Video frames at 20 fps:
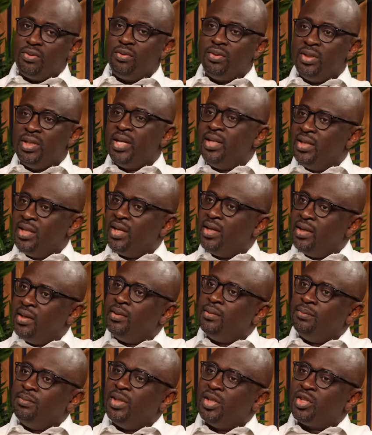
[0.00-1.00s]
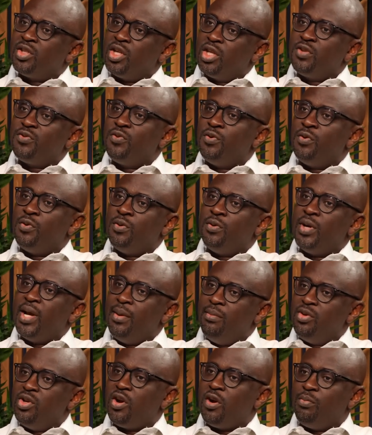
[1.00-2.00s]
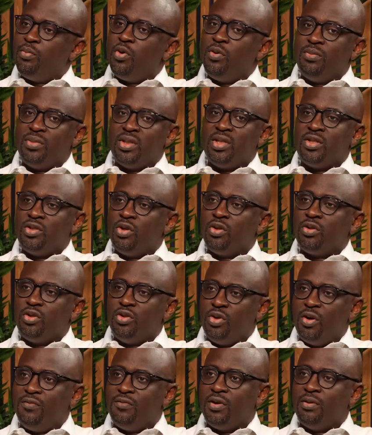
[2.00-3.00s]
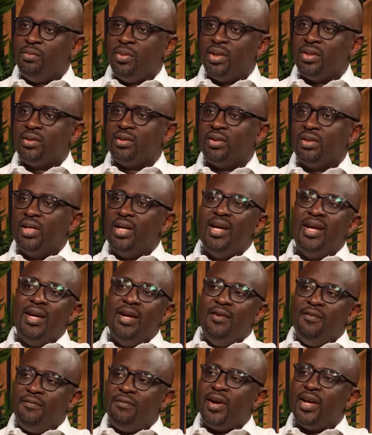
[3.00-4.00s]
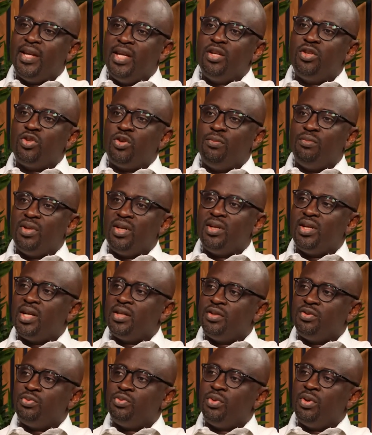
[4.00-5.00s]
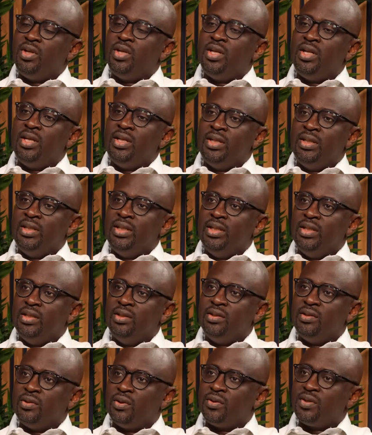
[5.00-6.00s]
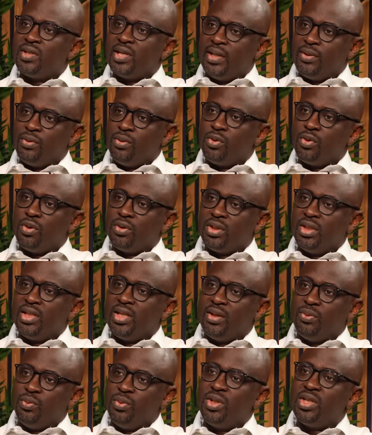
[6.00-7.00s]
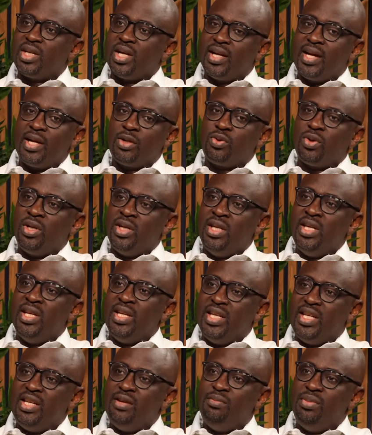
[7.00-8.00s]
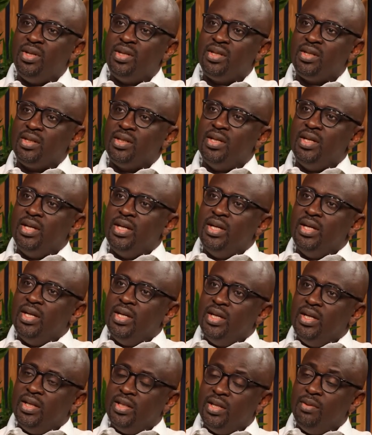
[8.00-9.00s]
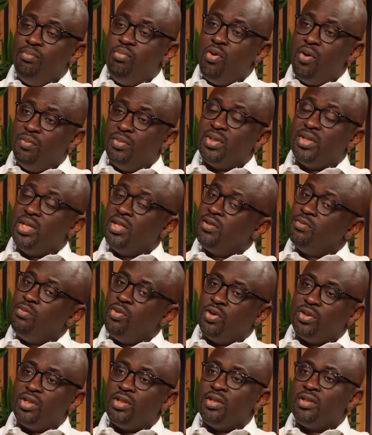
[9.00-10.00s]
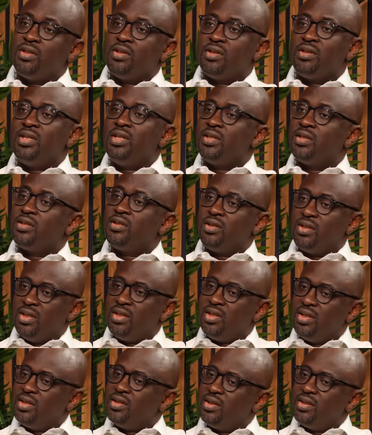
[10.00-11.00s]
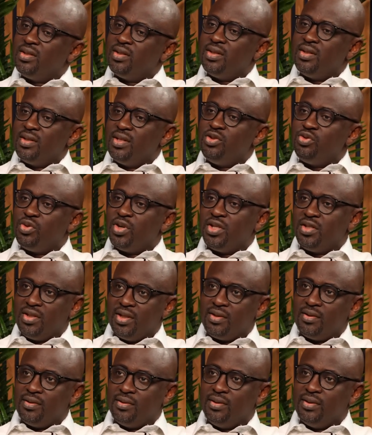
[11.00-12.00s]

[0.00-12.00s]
good. The search for MDR pumps is not novel, but finding something that is really not cytotoxic and which can actually inhibit the pumps this much it's interesting.